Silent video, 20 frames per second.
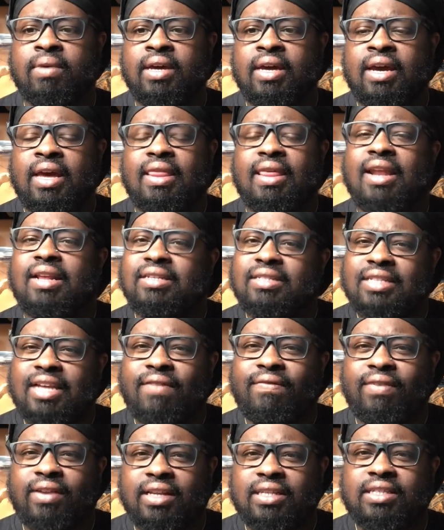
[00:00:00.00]
That is
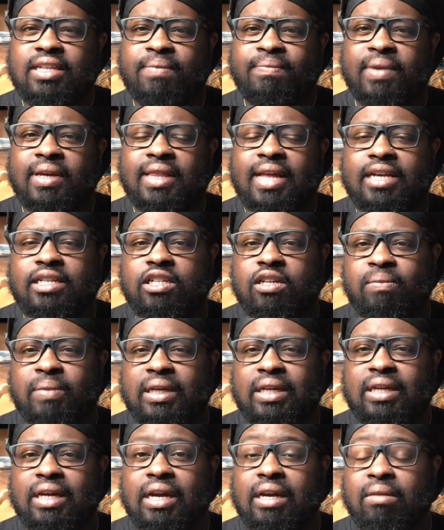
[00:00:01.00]
definitely something that should
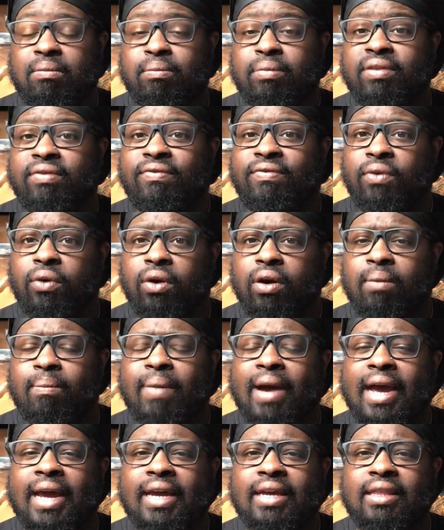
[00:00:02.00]
be done before
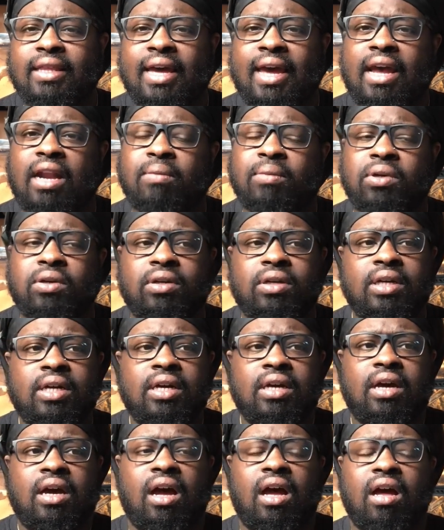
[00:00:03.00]
buying the animal,
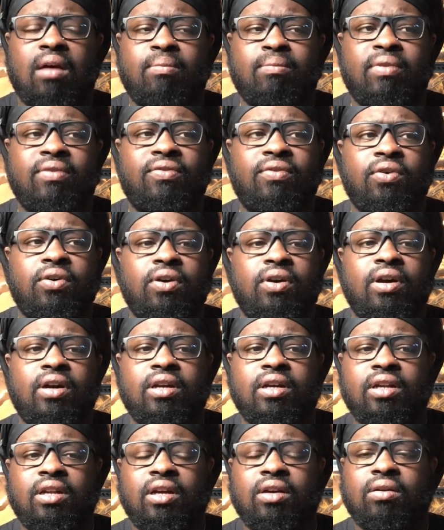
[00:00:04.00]
before,
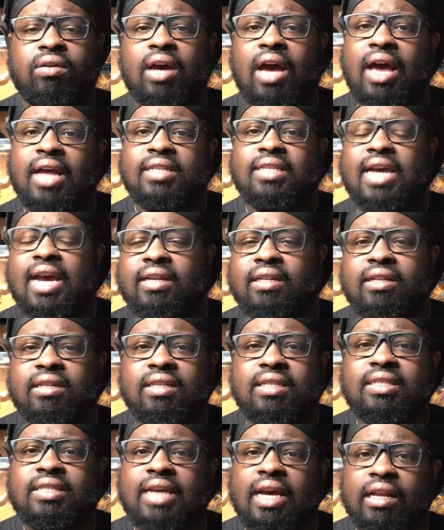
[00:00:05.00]
contacting
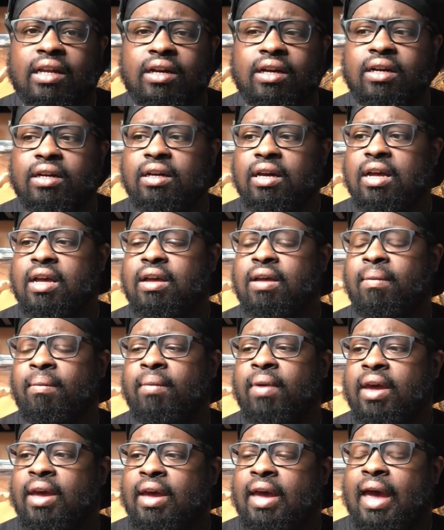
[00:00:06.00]
the seller.
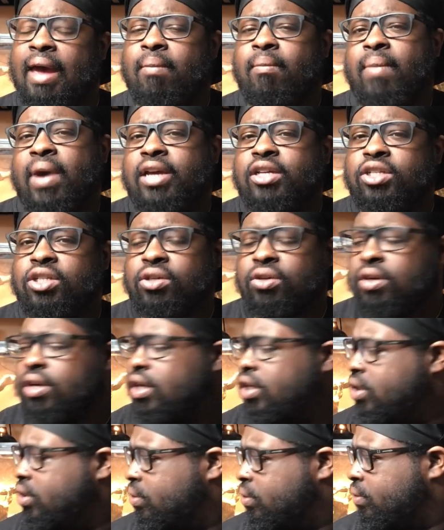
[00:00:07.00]
Make sure
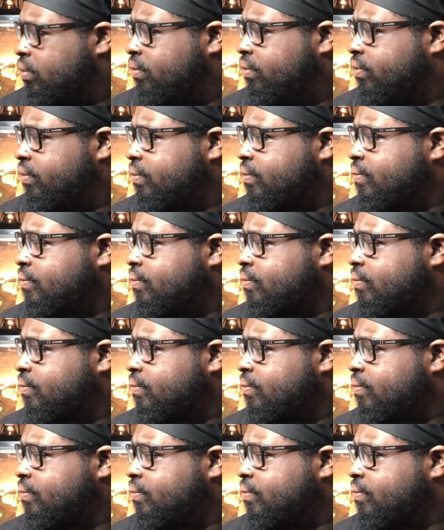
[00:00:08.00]
you've